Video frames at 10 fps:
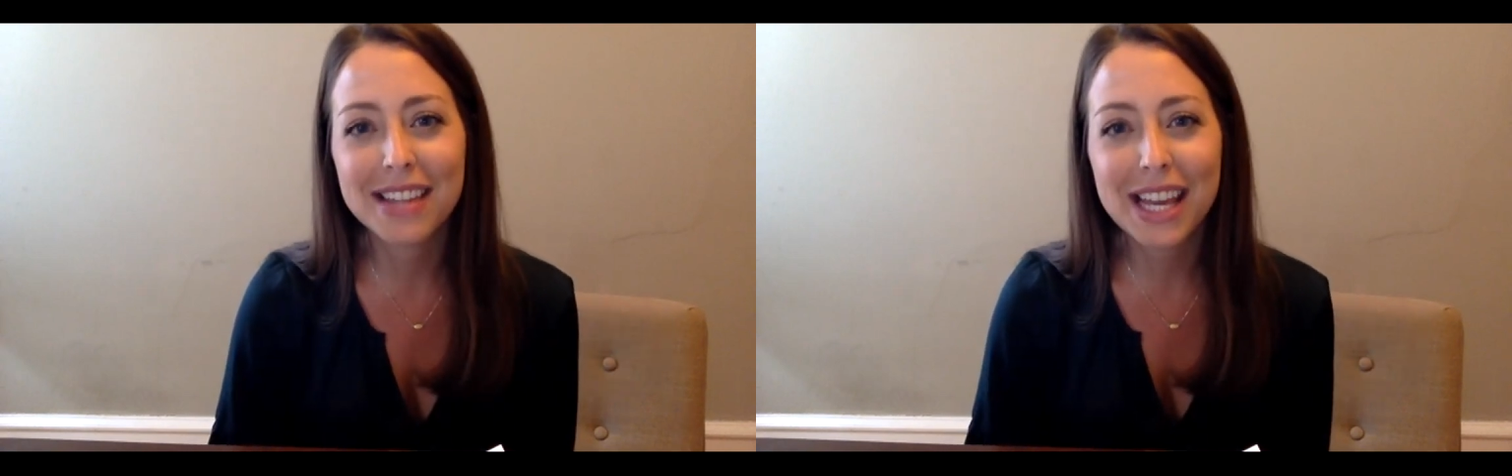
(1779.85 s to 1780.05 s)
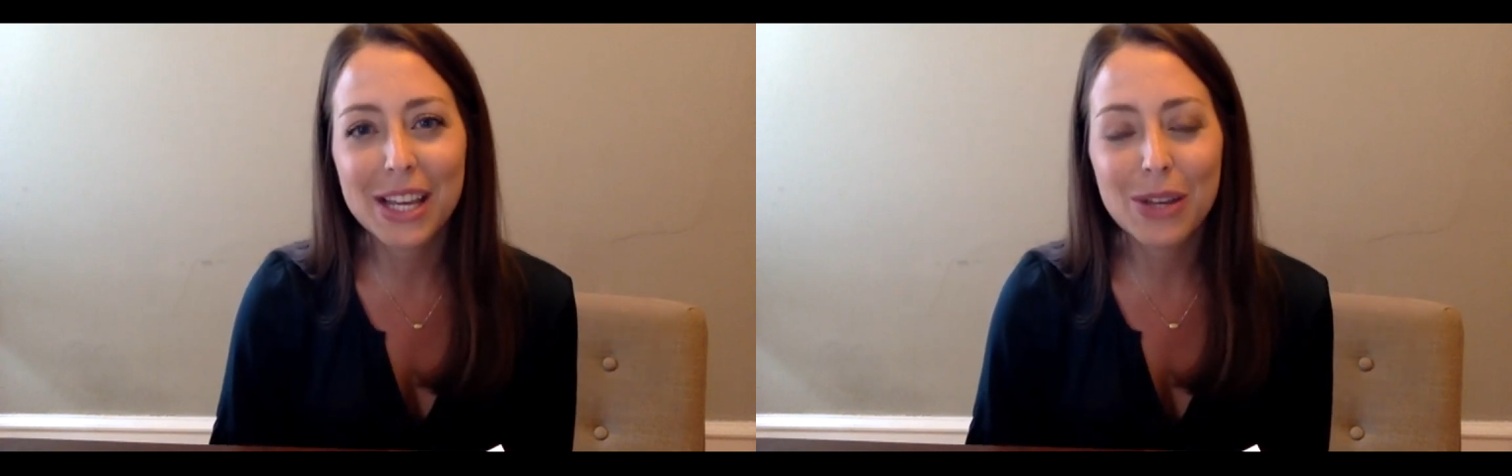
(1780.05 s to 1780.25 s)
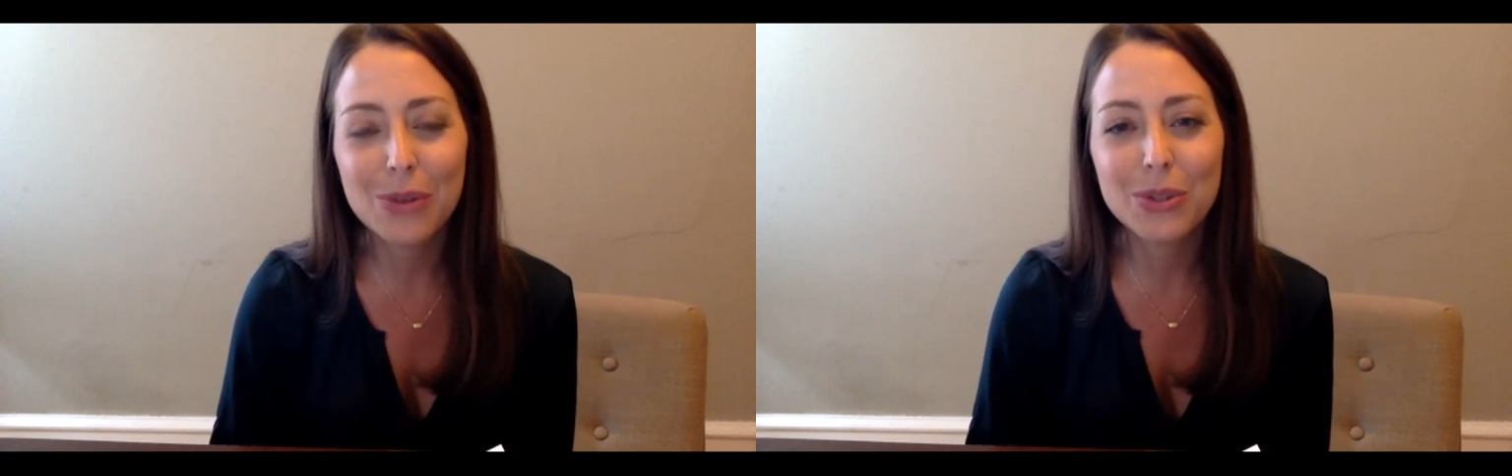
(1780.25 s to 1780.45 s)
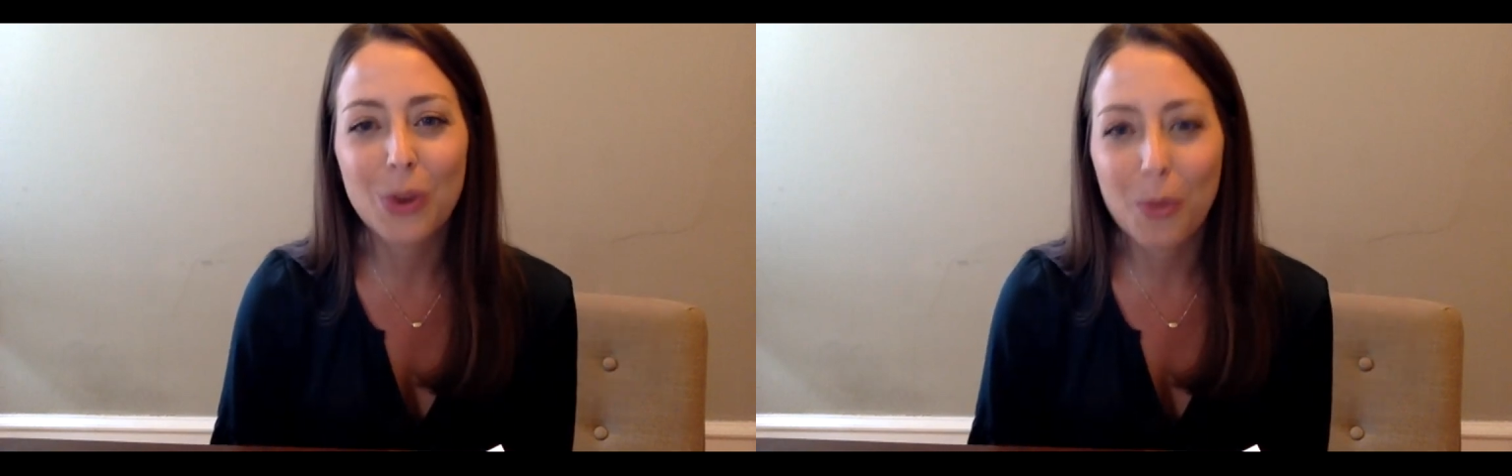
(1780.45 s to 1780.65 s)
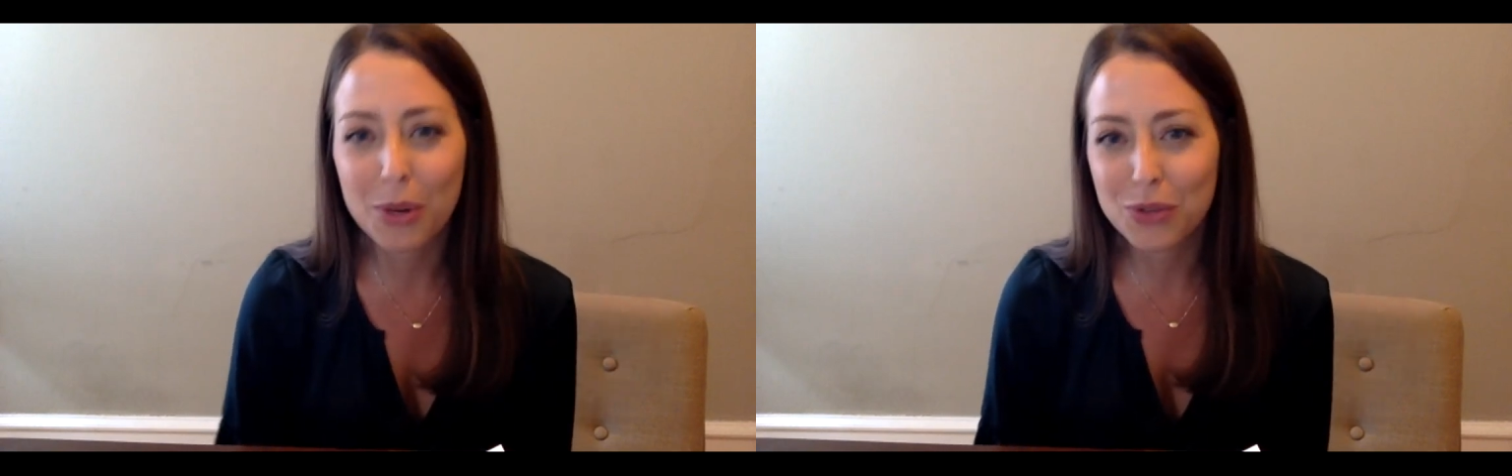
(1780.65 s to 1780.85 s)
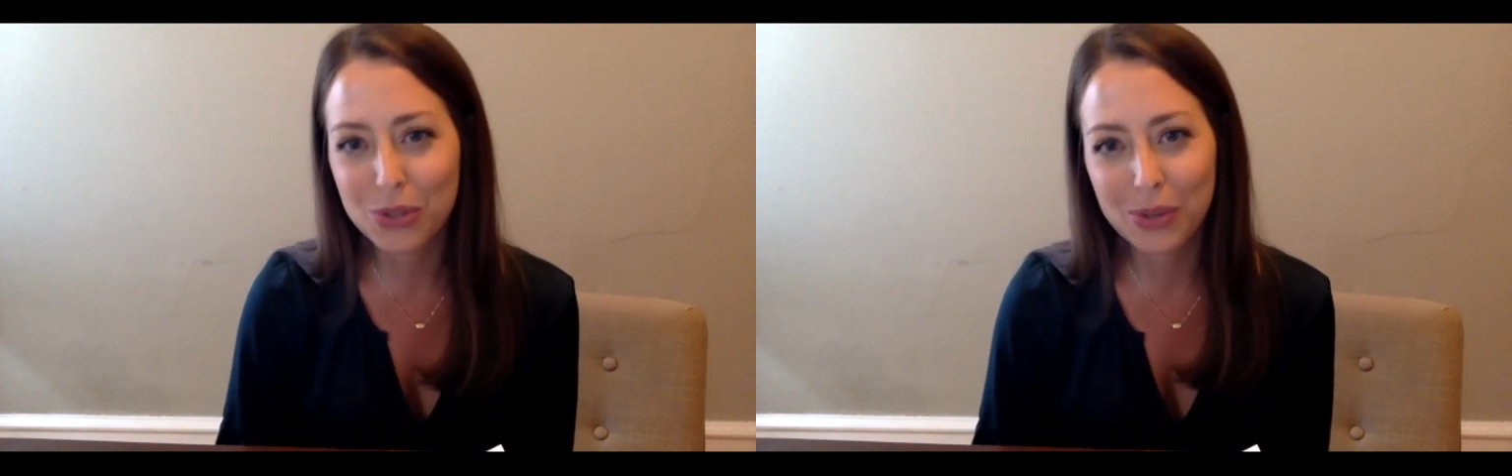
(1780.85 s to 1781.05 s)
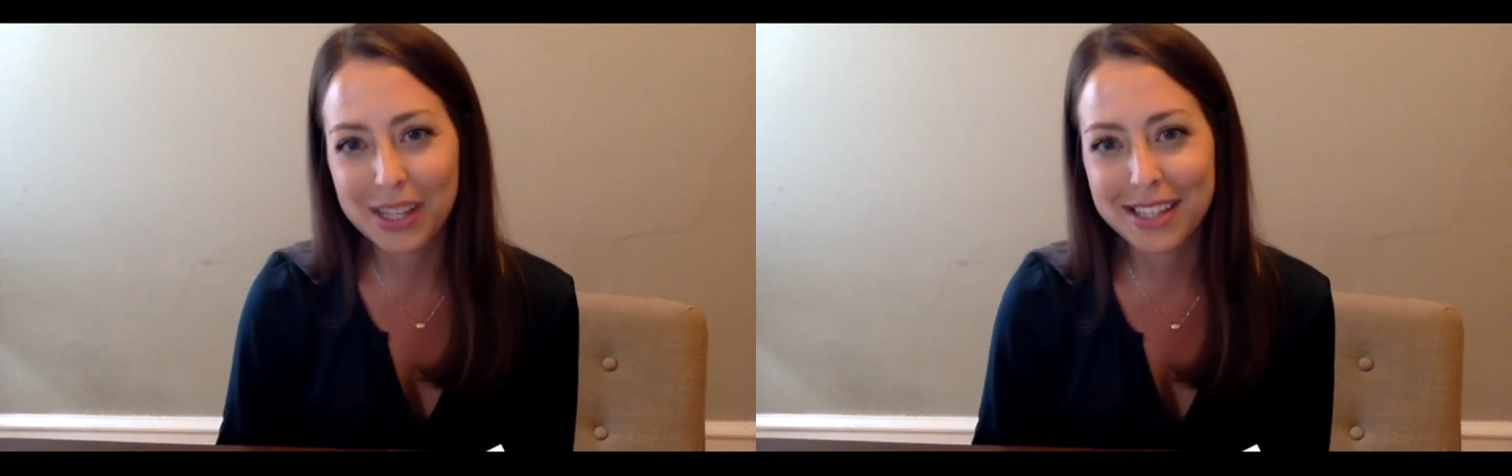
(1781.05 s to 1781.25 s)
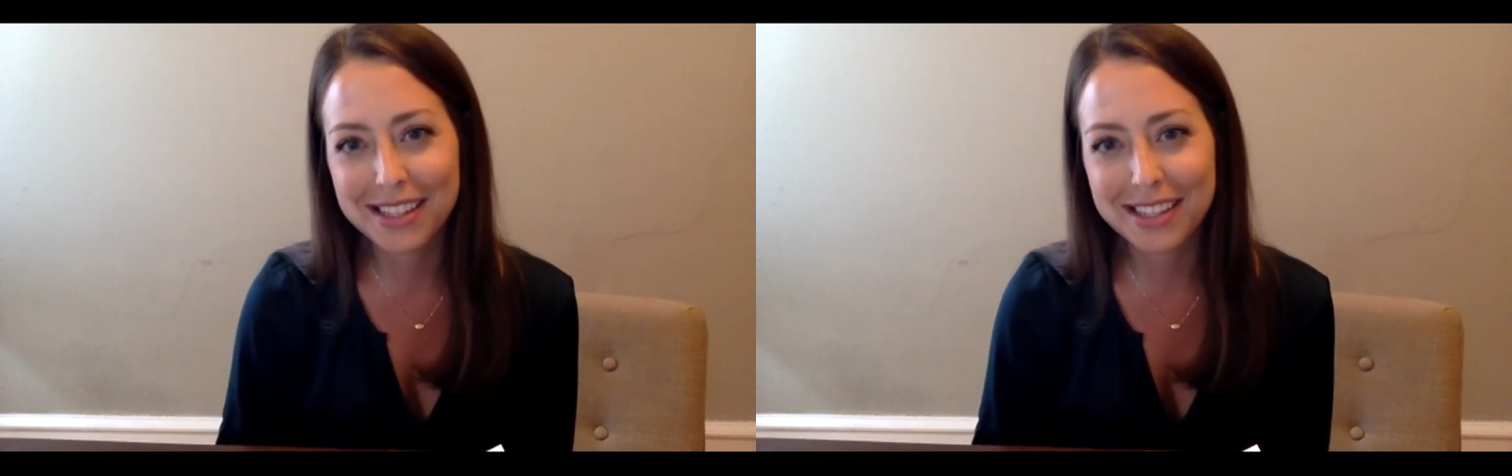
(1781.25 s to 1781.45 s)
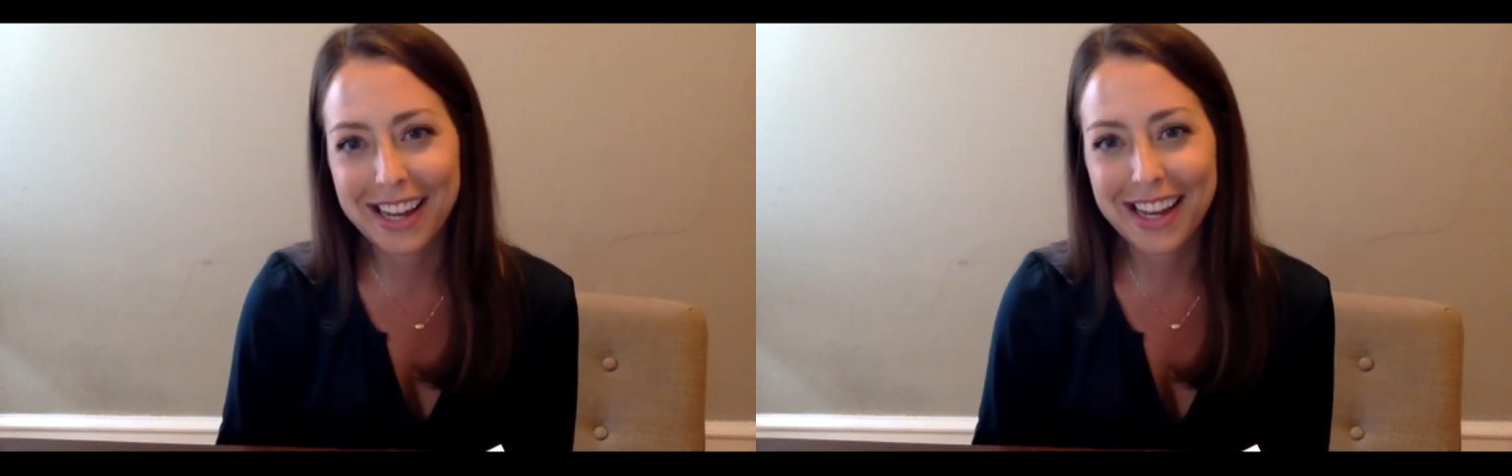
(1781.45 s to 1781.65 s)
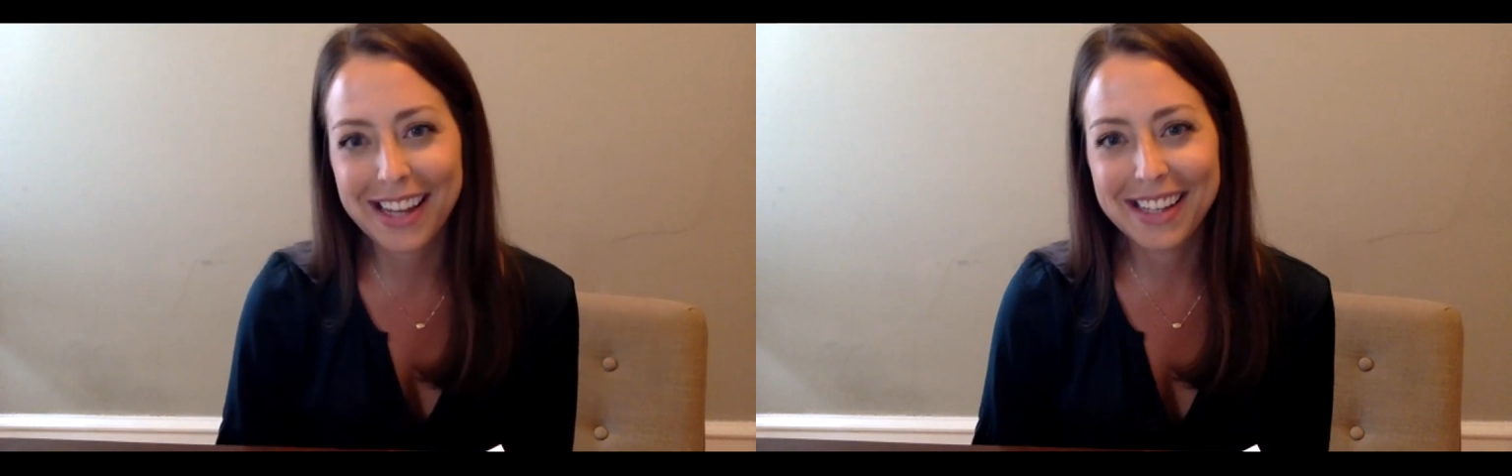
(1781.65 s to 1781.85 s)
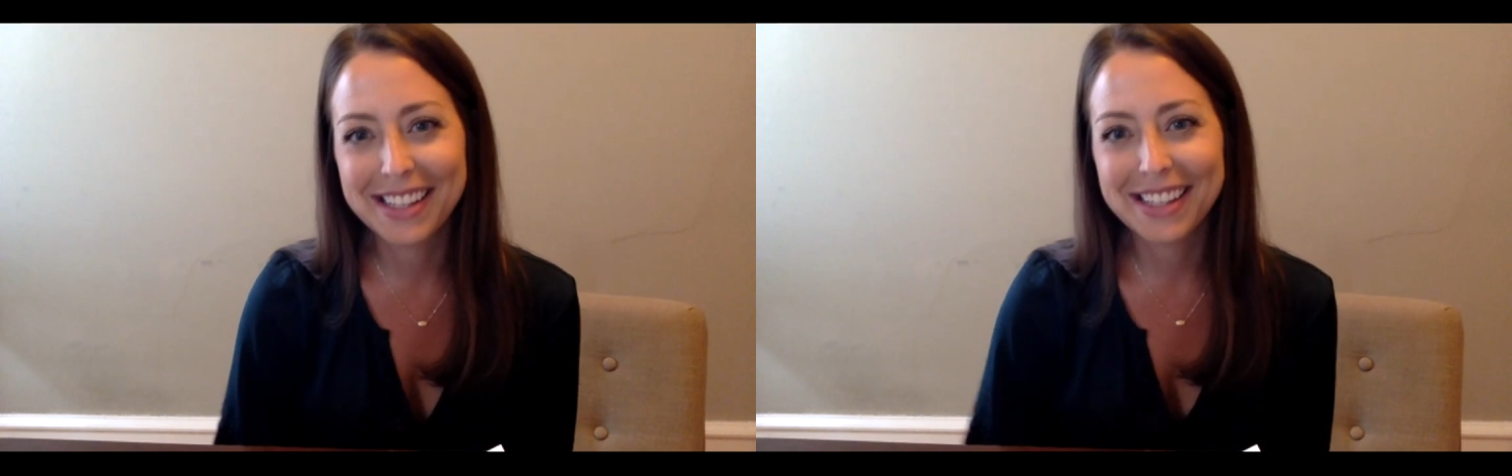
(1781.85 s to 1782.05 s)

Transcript: Thank you so much for doing this today.